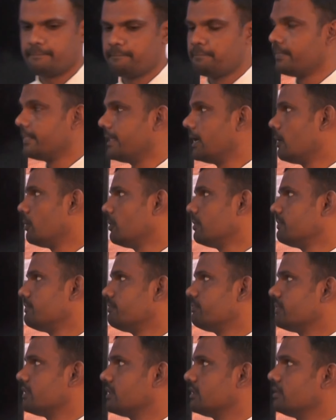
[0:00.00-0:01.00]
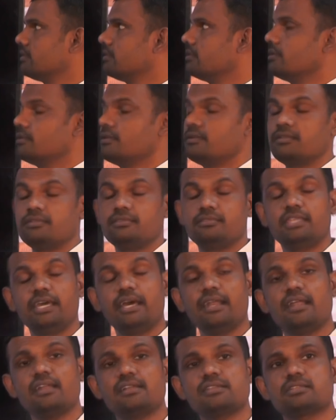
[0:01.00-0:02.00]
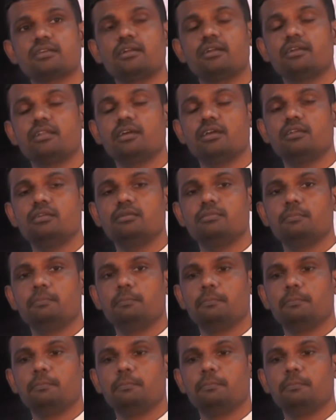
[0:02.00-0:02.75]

Now there are certain